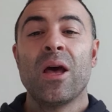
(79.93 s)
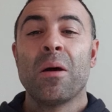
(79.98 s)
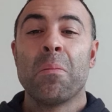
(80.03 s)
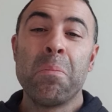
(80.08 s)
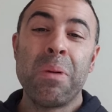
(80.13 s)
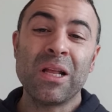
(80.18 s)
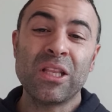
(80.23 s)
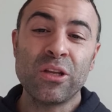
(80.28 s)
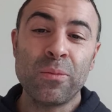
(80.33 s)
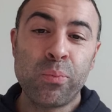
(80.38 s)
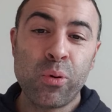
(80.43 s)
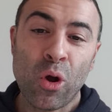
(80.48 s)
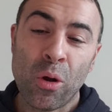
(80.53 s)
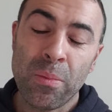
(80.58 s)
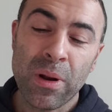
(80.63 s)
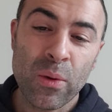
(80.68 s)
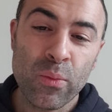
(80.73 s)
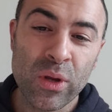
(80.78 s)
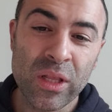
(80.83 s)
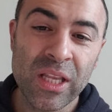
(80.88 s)
But the
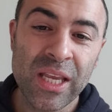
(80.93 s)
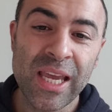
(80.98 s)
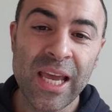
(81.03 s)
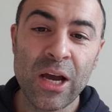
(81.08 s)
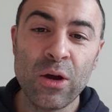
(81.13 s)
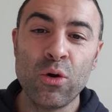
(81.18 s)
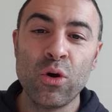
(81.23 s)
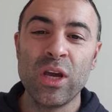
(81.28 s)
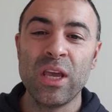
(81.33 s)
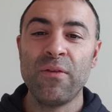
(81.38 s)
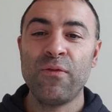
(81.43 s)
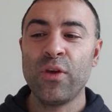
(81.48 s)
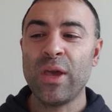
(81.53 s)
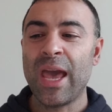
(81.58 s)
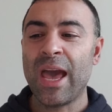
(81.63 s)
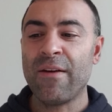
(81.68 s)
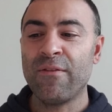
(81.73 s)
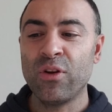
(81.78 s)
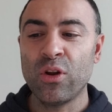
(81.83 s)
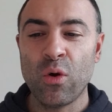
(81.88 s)
problem with Diego, if you
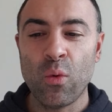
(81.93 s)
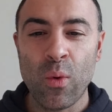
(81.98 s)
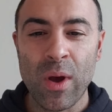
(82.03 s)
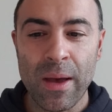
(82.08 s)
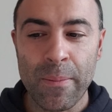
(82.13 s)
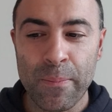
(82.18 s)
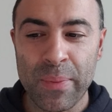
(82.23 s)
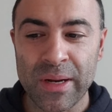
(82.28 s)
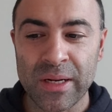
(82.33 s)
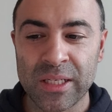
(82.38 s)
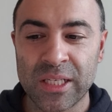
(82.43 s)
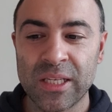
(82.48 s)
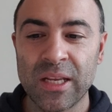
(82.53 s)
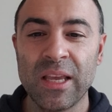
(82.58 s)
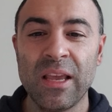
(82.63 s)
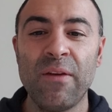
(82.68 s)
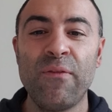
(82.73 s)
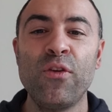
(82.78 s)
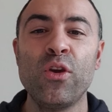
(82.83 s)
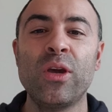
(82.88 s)
have no weapons,
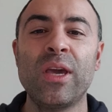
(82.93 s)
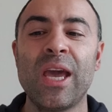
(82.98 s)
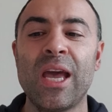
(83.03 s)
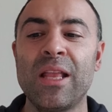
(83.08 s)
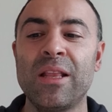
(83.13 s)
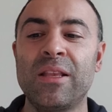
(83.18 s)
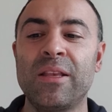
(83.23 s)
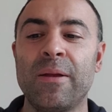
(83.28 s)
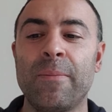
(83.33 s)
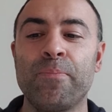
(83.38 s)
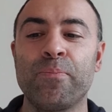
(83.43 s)
if you can't